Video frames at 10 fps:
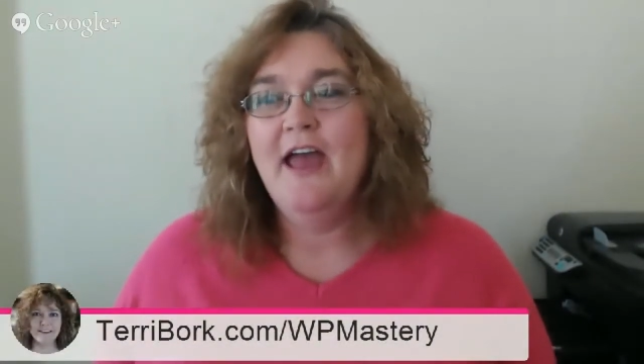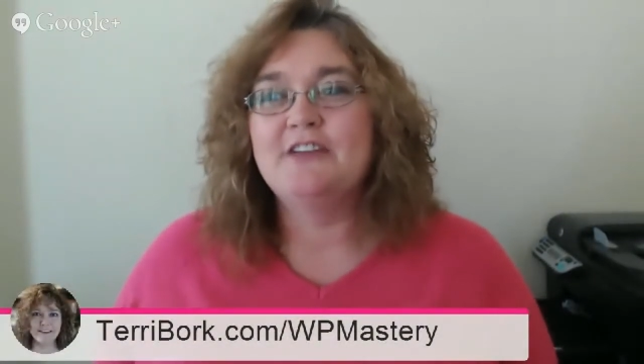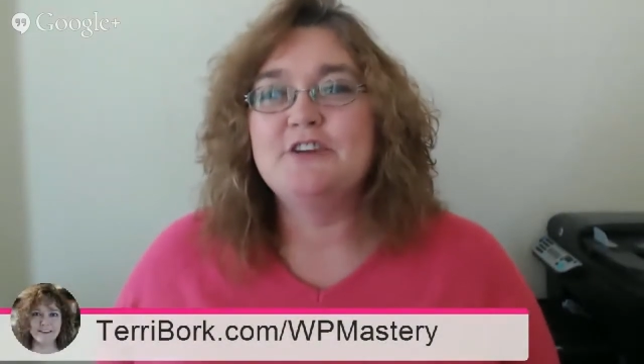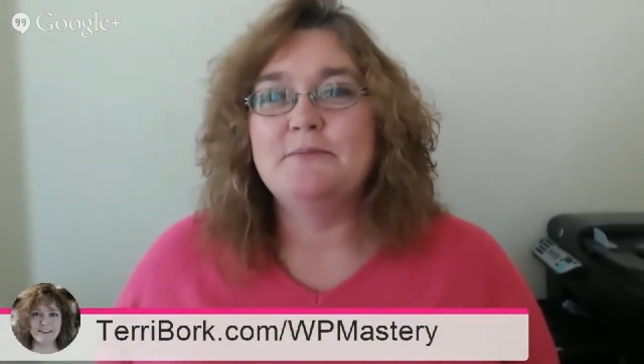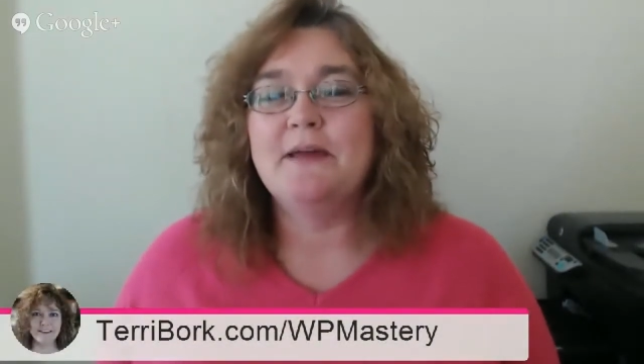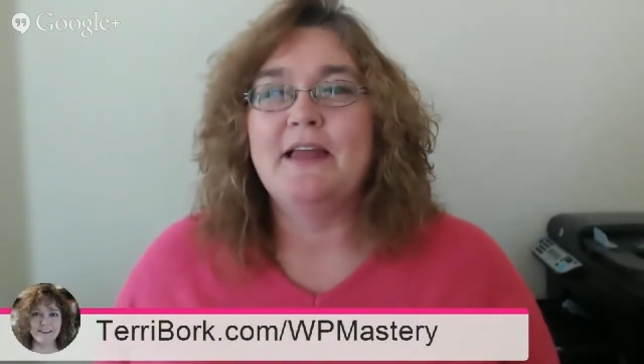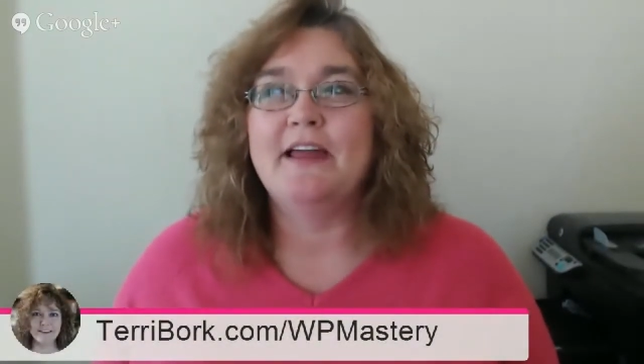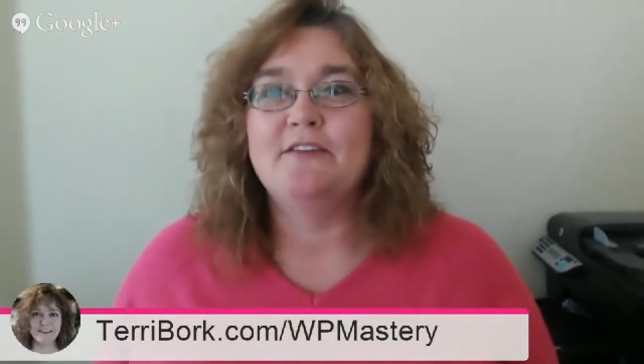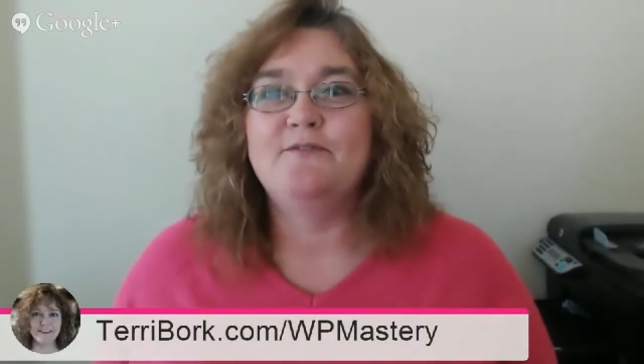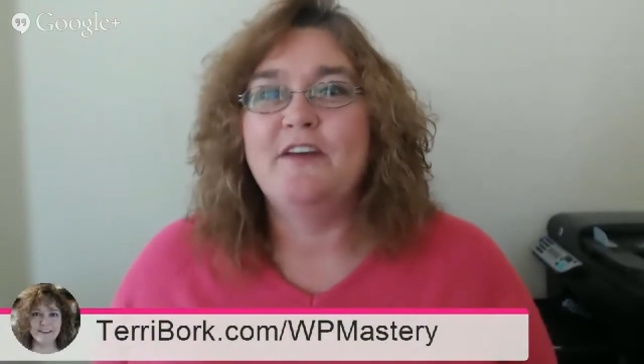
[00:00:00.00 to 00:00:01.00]
it took me
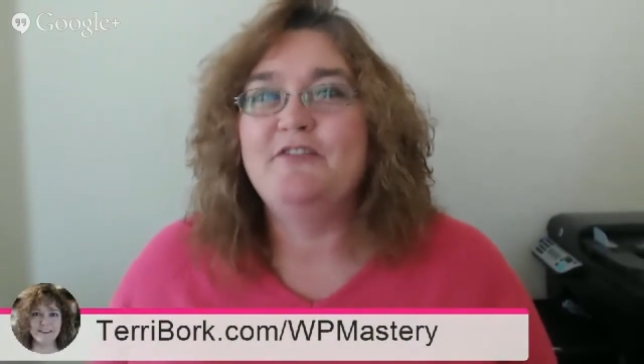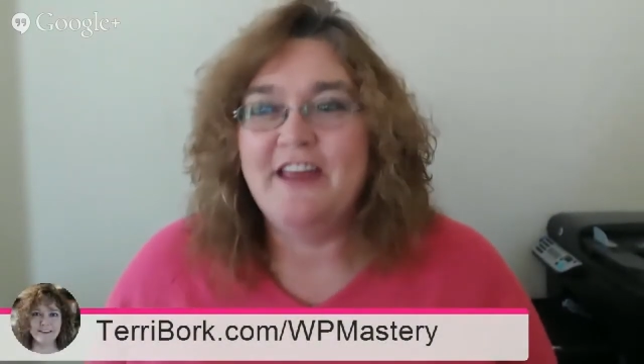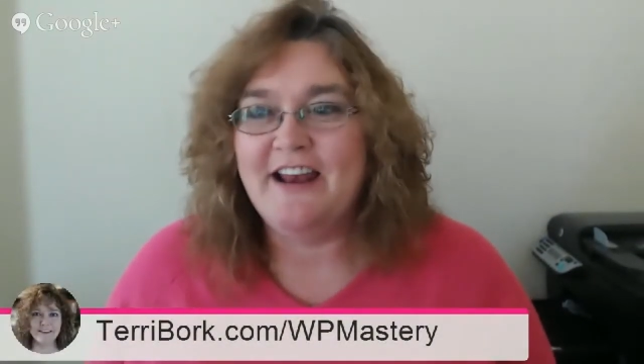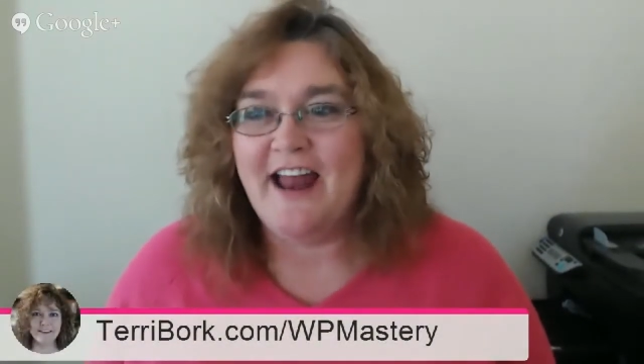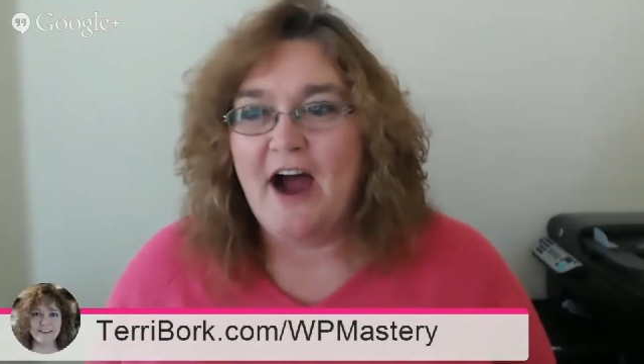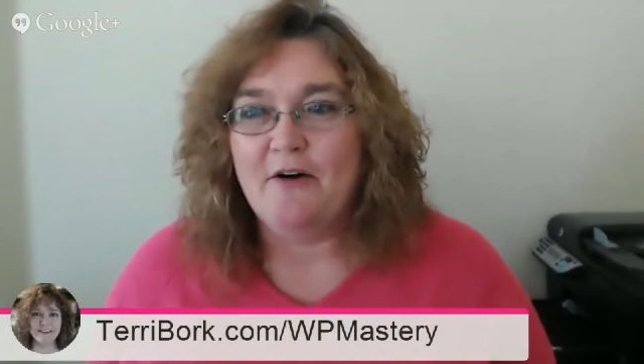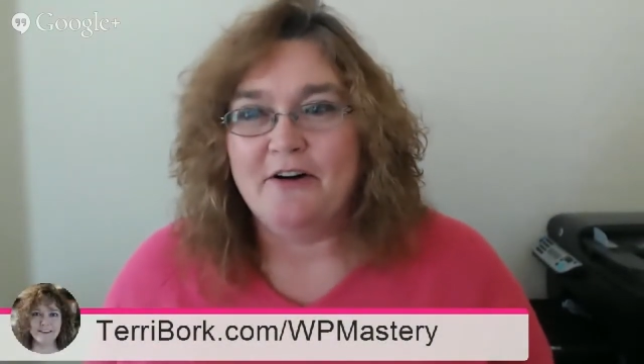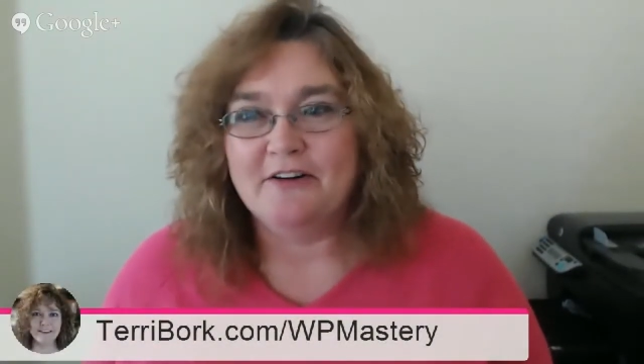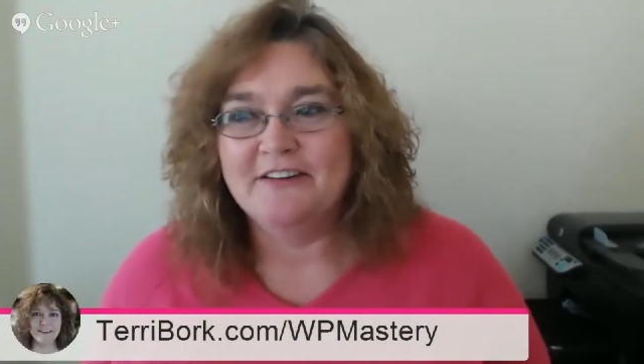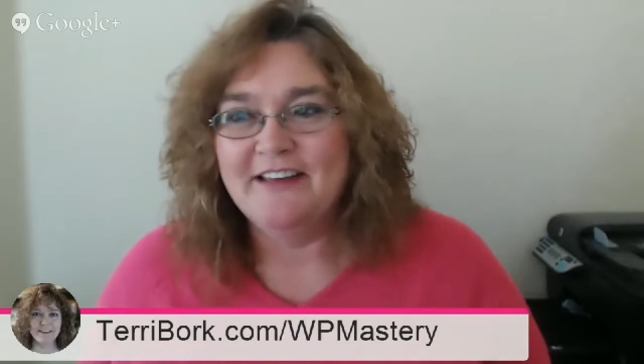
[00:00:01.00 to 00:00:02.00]
like 15
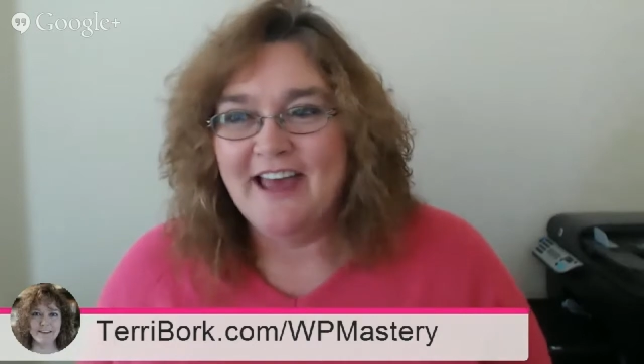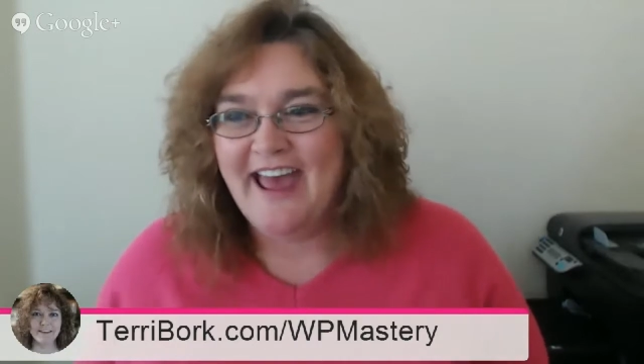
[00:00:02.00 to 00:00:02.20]
hours.